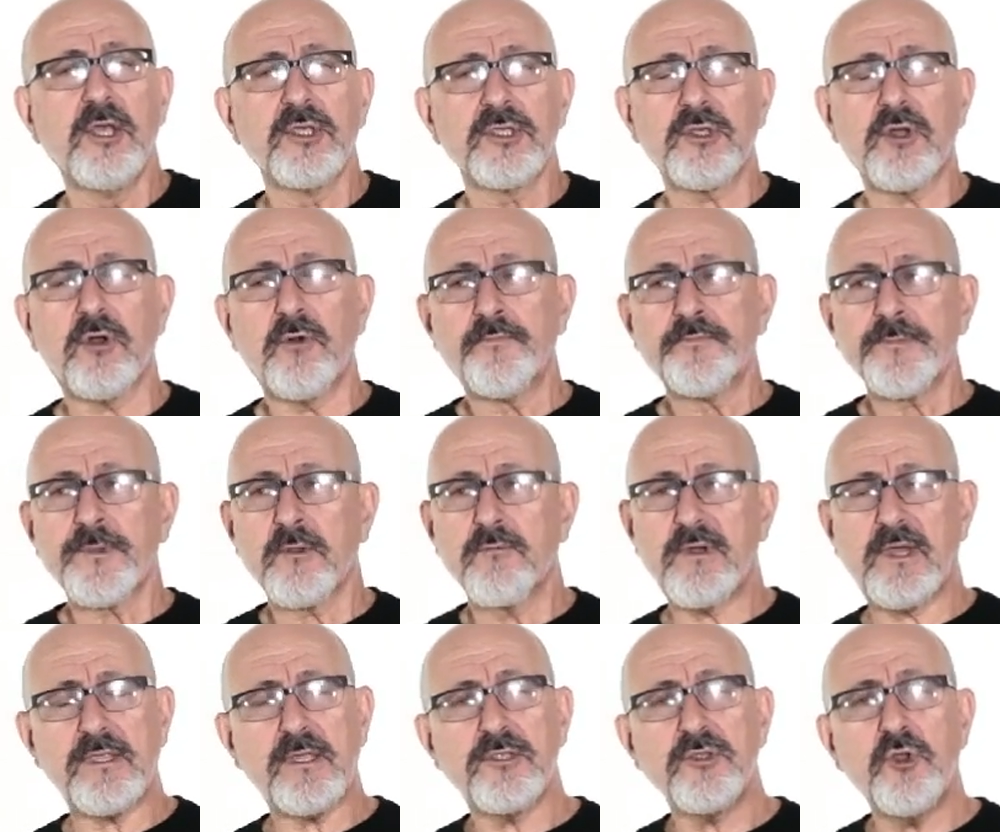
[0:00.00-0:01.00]
So
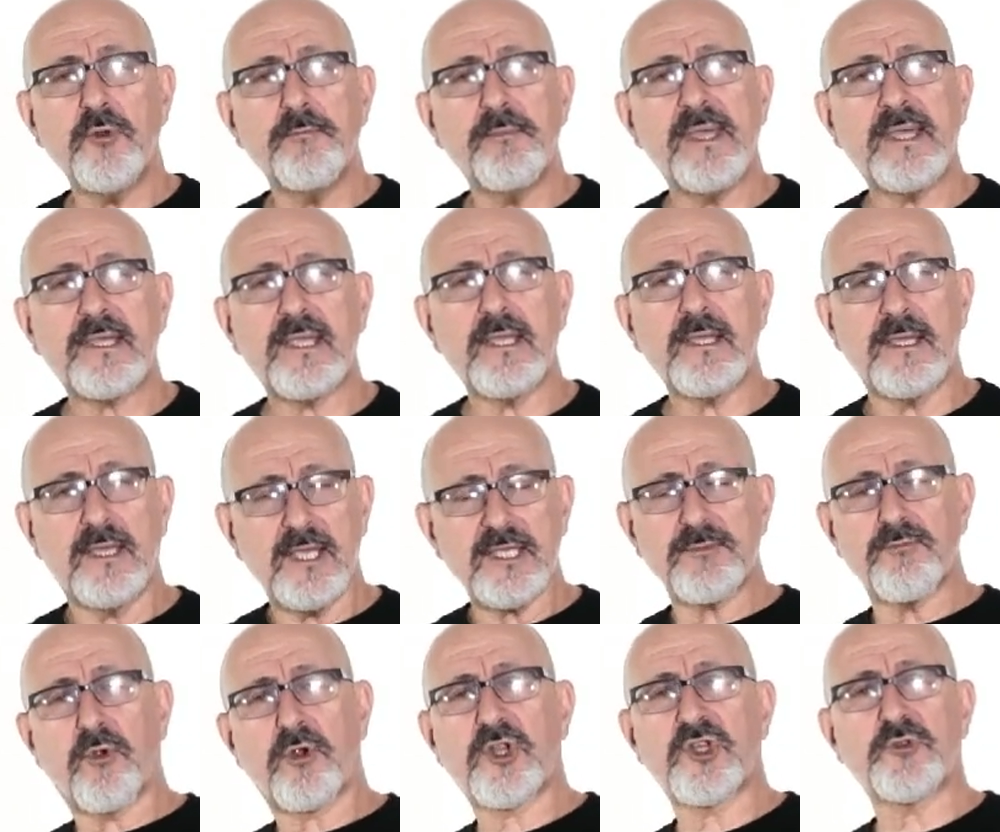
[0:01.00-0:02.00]
rather than you making
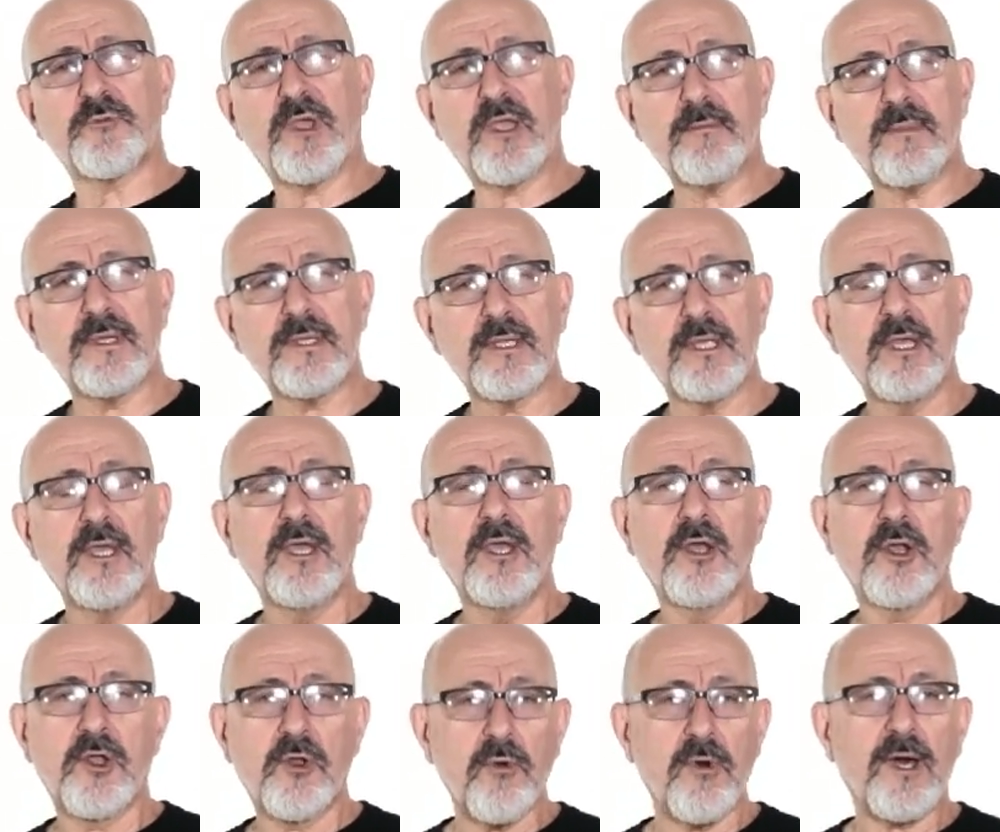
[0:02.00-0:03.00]
his mortgage
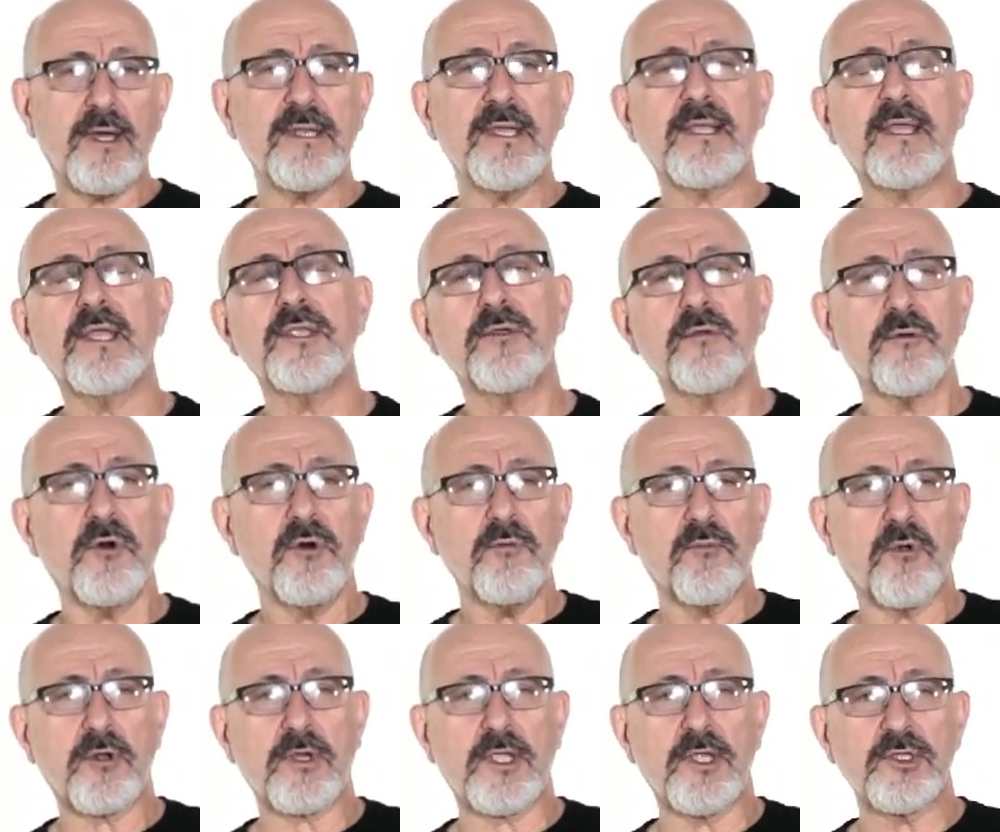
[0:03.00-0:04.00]
payment, go out and get your
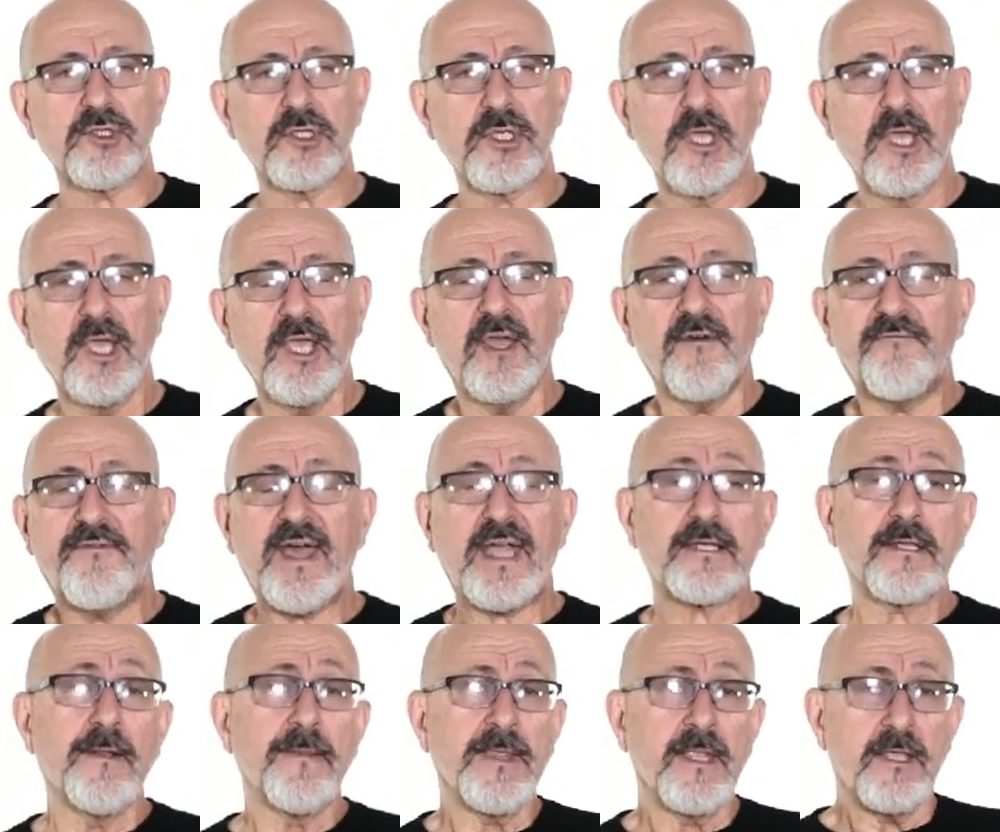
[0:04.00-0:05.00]
own mortgage. In
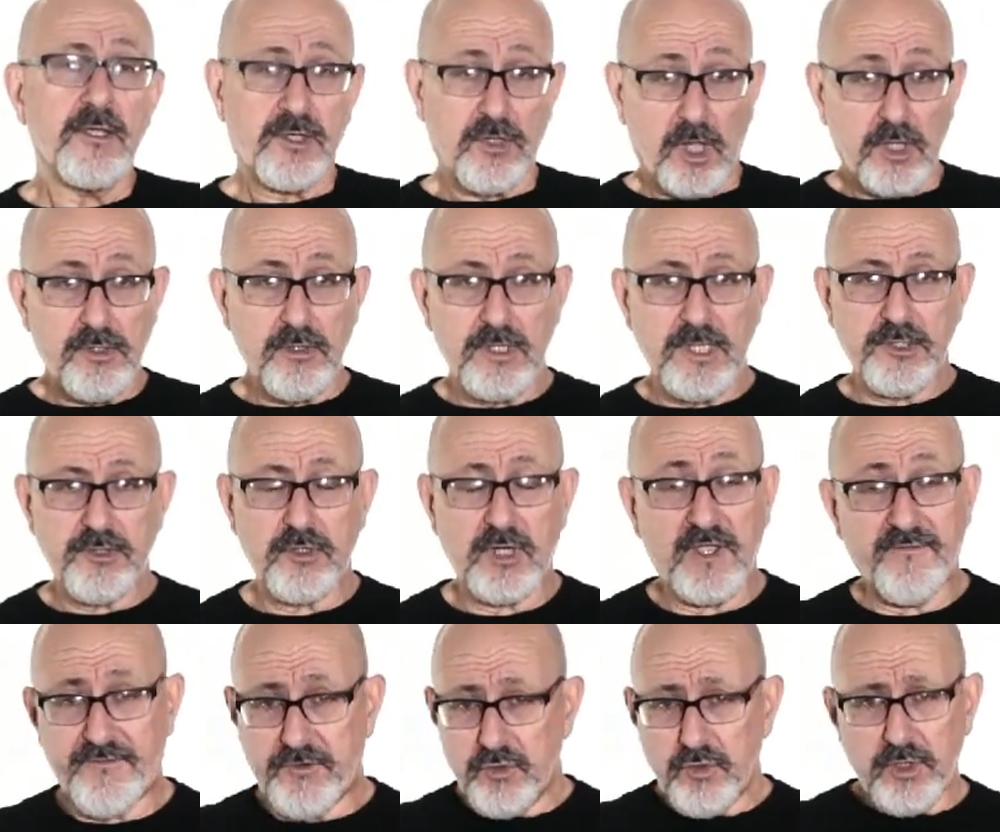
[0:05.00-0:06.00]
fact, call your lender.
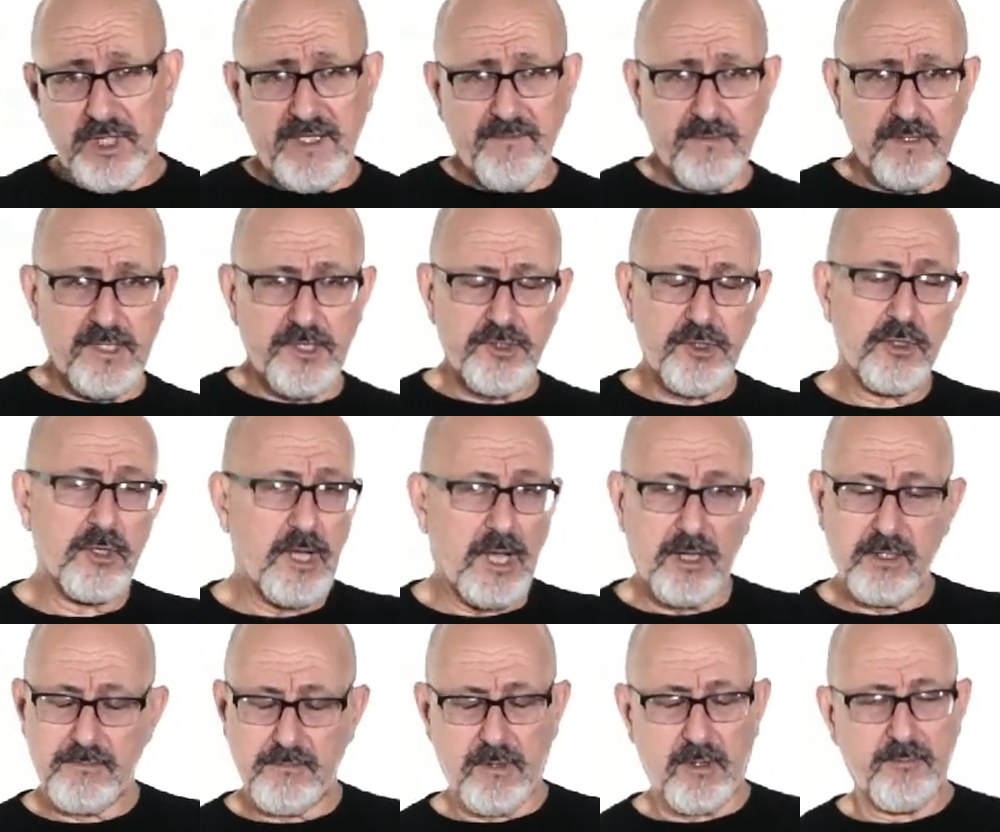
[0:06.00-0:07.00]
If you don't have a lender,
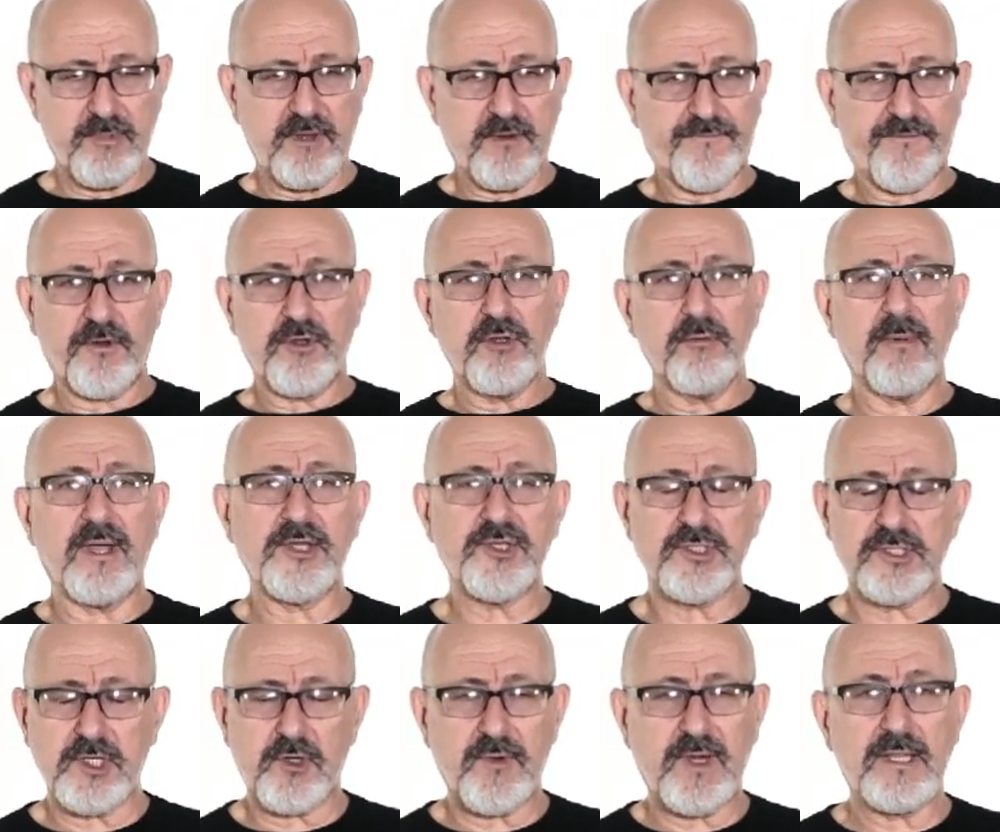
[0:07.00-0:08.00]
I'll, I'll refer you mine.
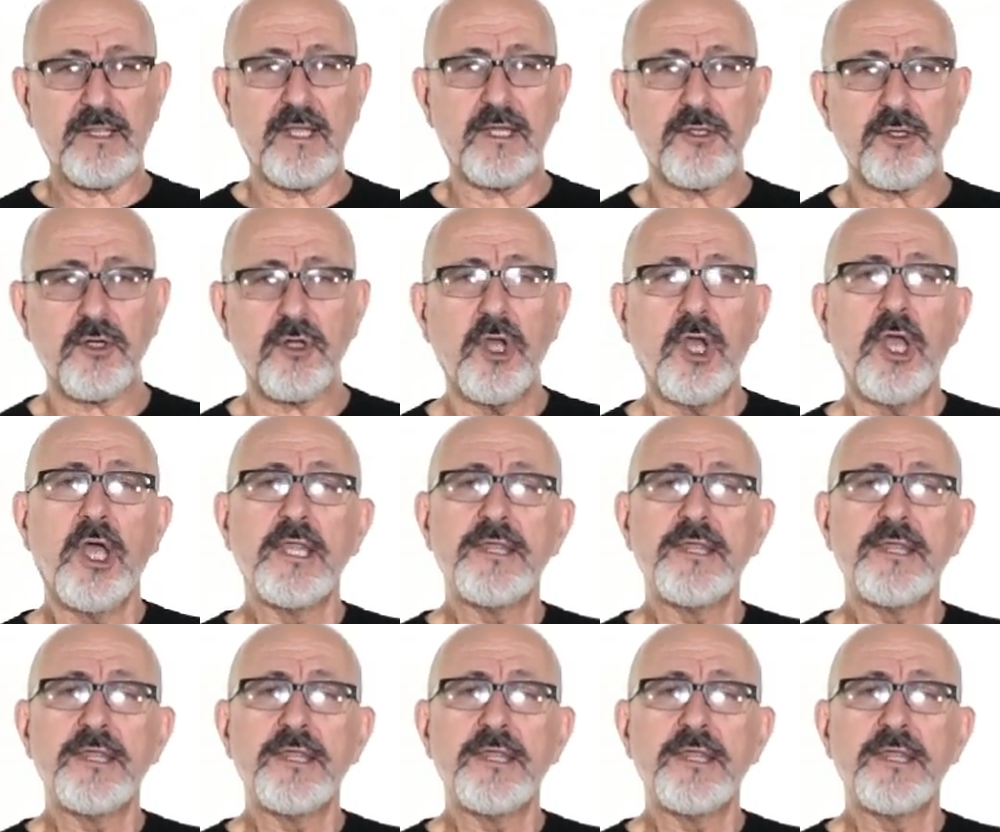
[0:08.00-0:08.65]
She's a great lender.